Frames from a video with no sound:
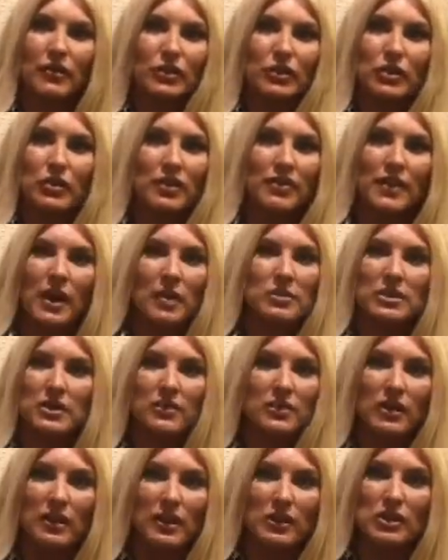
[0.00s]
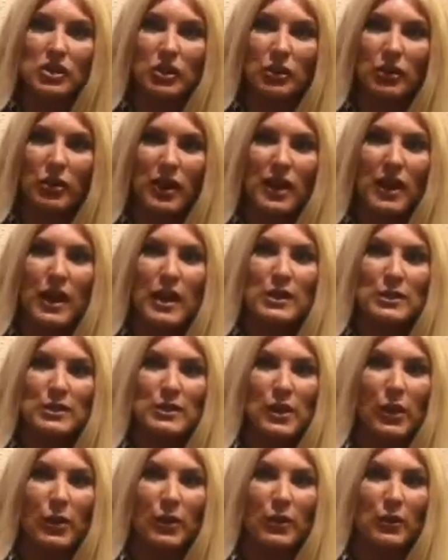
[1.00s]
knew that was even an issue.
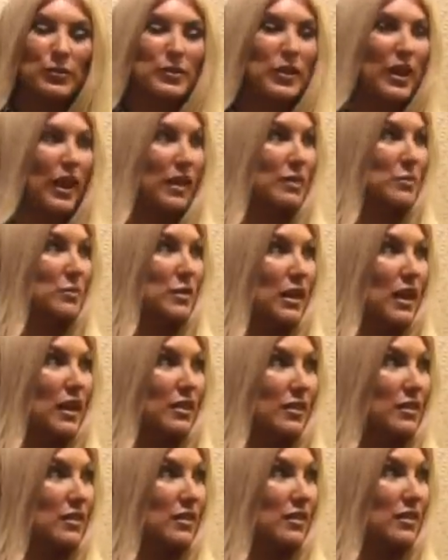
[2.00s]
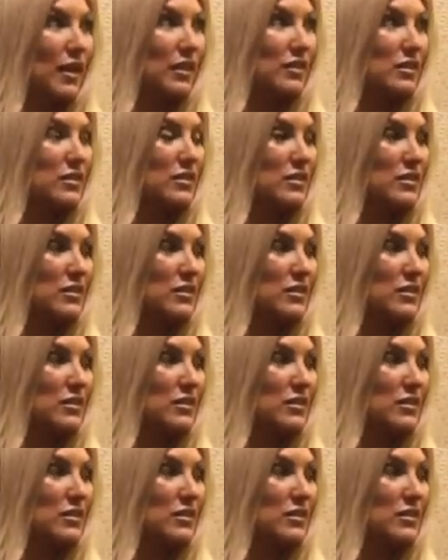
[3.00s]
So, I mean, I think that